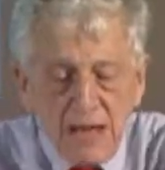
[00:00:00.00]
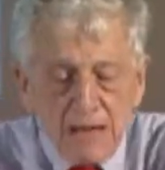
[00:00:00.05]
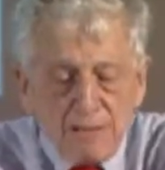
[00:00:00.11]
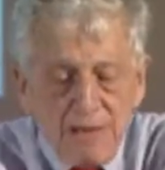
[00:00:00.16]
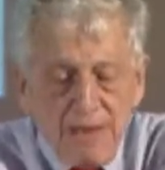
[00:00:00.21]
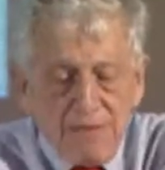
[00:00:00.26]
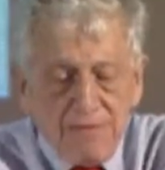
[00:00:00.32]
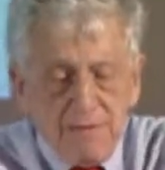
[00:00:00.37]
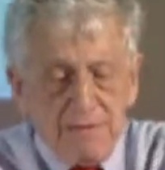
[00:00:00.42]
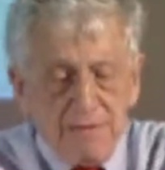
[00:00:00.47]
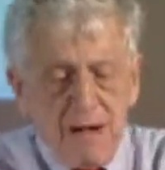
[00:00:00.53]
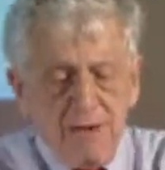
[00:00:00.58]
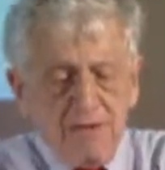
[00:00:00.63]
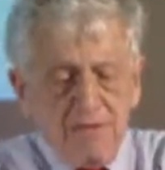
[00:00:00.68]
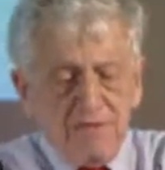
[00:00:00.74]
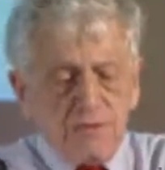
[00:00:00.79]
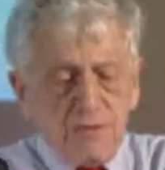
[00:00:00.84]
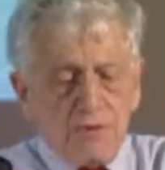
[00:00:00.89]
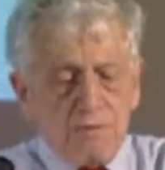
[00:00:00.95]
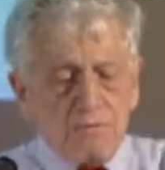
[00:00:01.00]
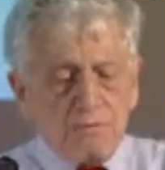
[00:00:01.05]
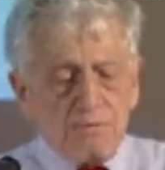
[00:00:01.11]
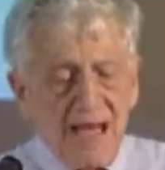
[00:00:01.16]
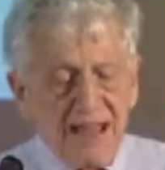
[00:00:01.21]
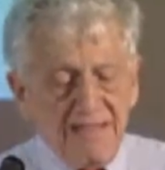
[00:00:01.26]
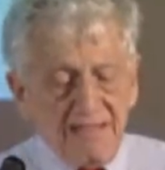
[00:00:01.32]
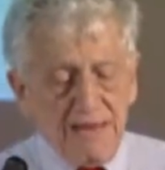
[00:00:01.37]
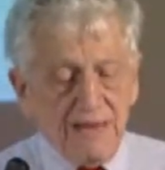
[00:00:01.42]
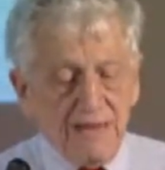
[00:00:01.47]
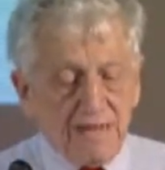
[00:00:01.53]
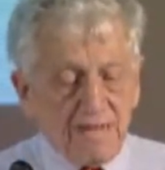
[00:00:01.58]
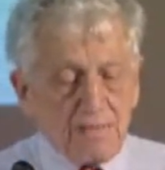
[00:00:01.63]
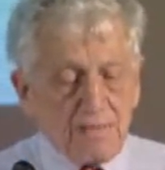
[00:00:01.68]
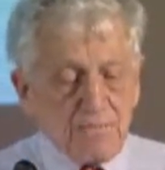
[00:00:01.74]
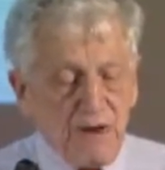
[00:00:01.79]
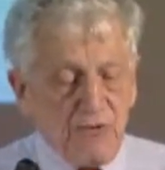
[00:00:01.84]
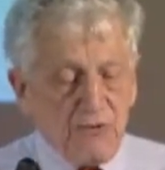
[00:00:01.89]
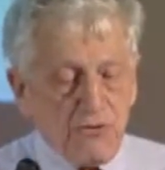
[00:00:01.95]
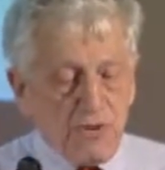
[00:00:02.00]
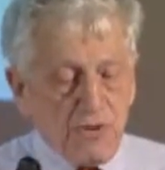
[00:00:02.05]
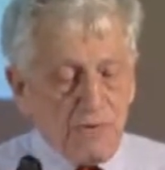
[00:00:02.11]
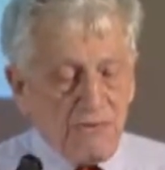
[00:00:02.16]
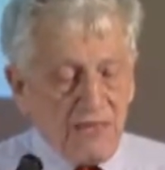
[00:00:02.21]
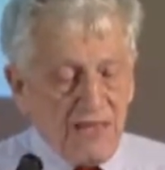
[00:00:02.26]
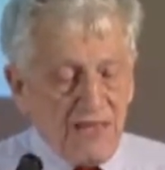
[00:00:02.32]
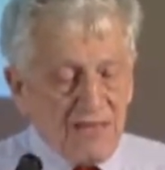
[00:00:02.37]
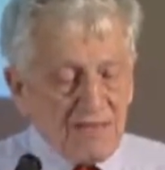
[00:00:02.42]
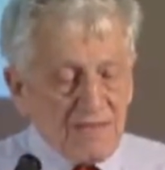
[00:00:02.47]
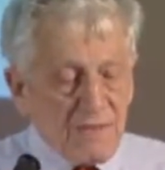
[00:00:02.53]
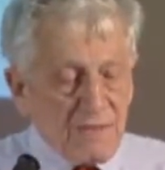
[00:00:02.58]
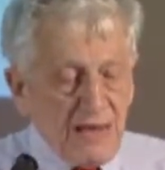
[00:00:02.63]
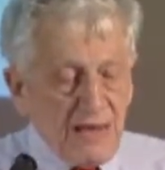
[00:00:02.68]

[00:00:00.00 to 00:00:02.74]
But the most dramatic expression of this